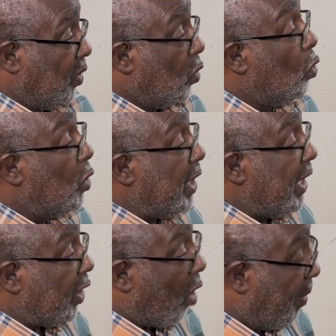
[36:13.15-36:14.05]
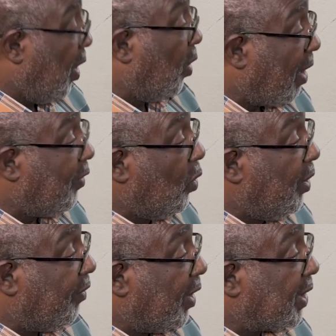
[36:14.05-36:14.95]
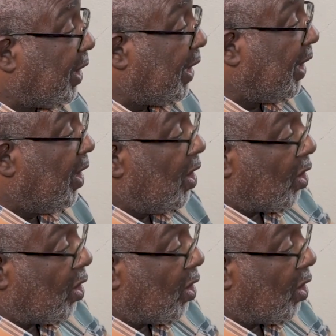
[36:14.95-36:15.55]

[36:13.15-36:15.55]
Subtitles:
who coming out of university,